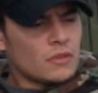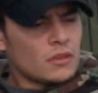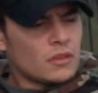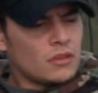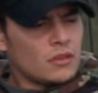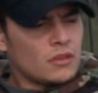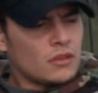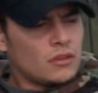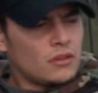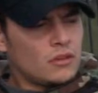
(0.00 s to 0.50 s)

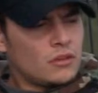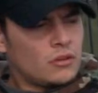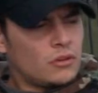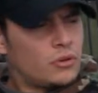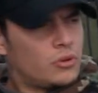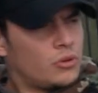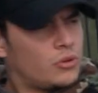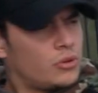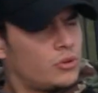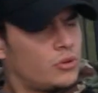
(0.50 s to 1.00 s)

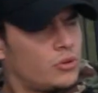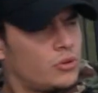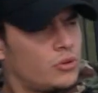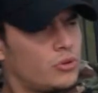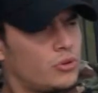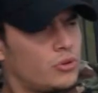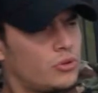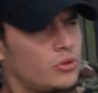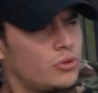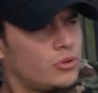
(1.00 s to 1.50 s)

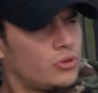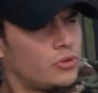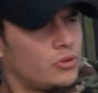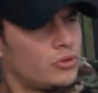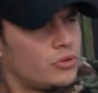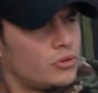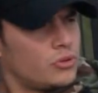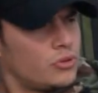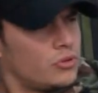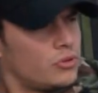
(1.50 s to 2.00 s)

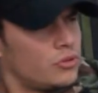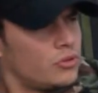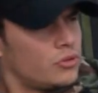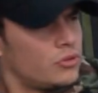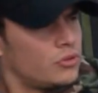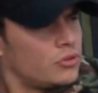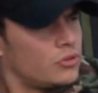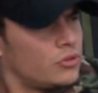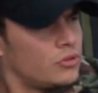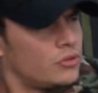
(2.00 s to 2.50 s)

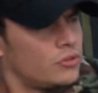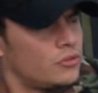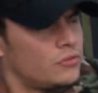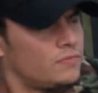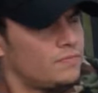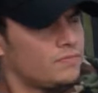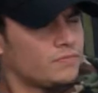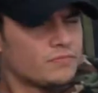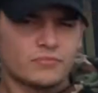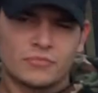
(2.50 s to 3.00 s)

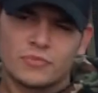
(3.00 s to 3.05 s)
(no one is talking)